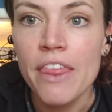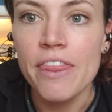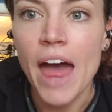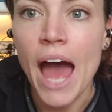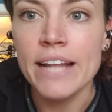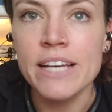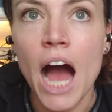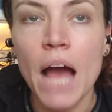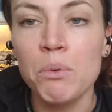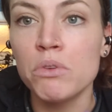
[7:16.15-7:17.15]
that
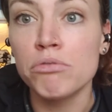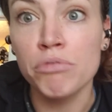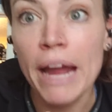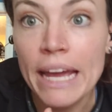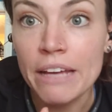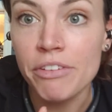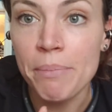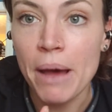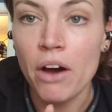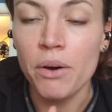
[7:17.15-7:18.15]
I will rave
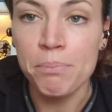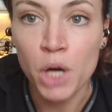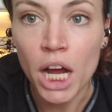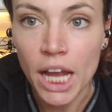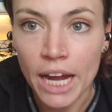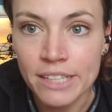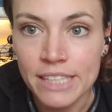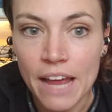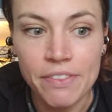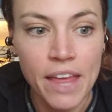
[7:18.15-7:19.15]
about a product,
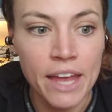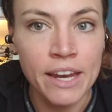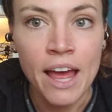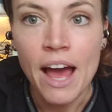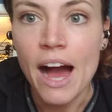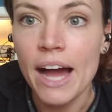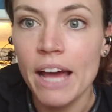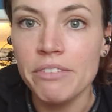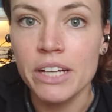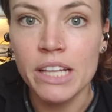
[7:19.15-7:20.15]
and then I
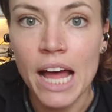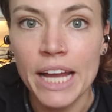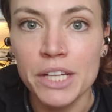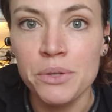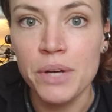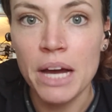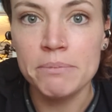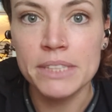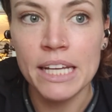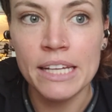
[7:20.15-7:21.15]
have a client who
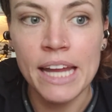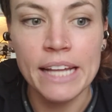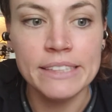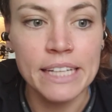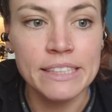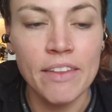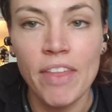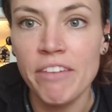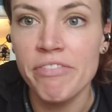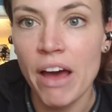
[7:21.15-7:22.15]
comes in and says that
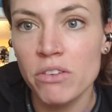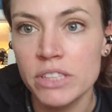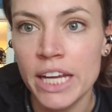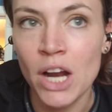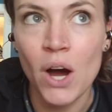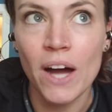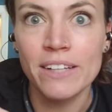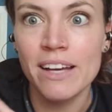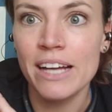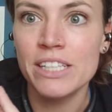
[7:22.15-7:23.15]
they found it
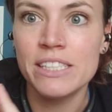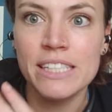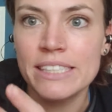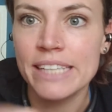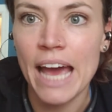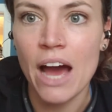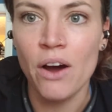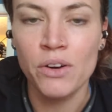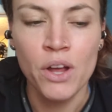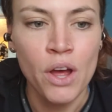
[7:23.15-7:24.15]
on a
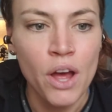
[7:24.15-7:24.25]
discount